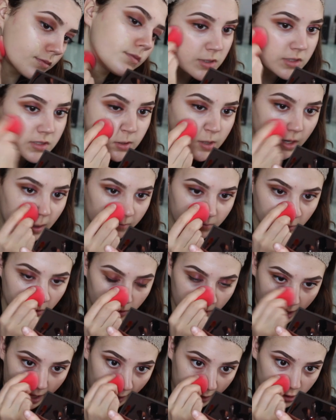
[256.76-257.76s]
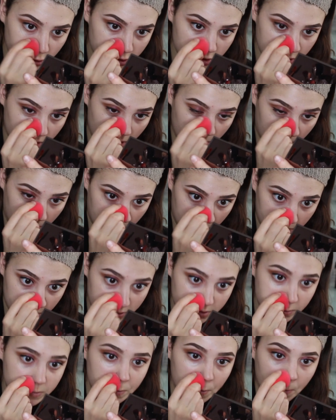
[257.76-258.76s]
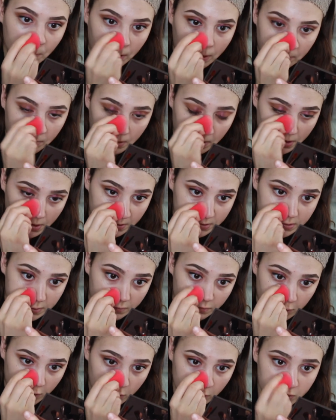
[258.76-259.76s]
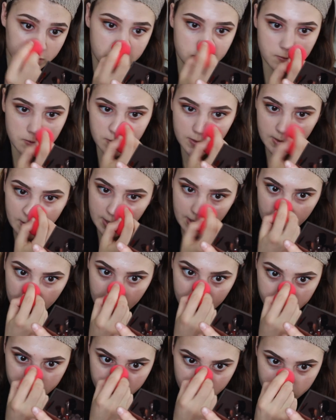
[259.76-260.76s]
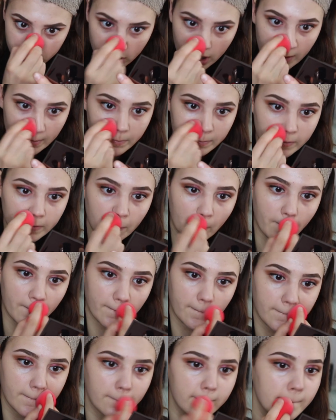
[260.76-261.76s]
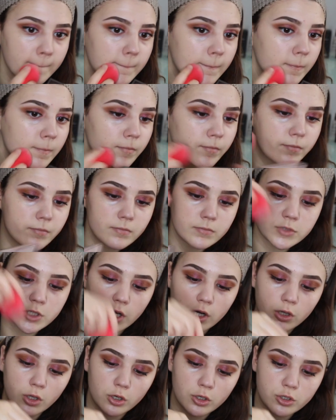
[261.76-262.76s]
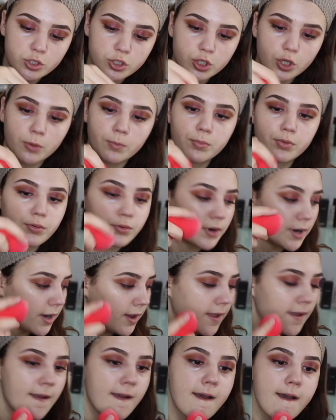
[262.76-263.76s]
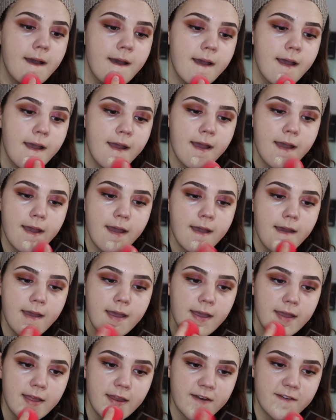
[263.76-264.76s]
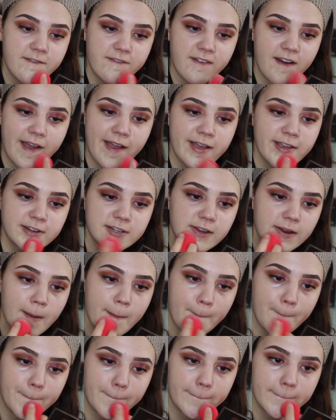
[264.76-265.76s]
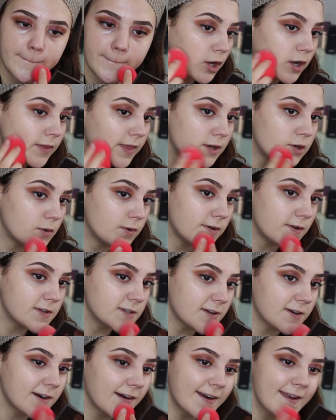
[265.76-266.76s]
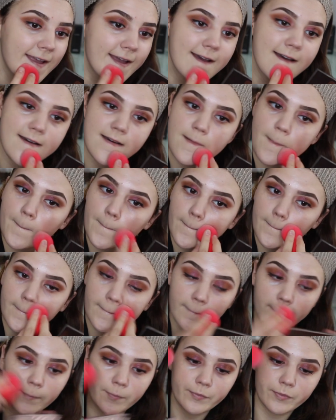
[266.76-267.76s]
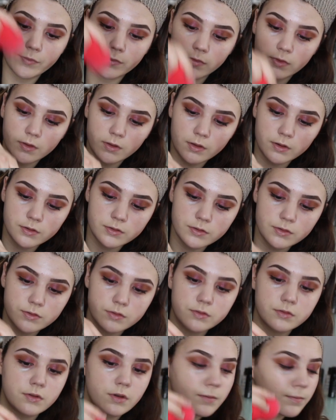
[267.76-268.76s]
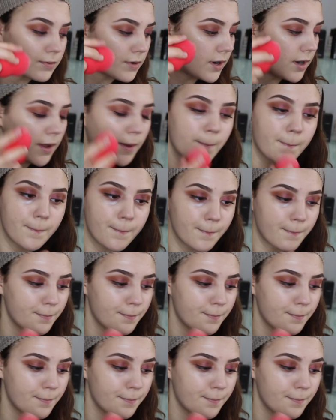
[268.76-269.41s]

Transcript: This is going to even look extra dewy because of those enhancer drops. It's going to look so pretty and fresh. Look at the doing is already. Looks so pretty.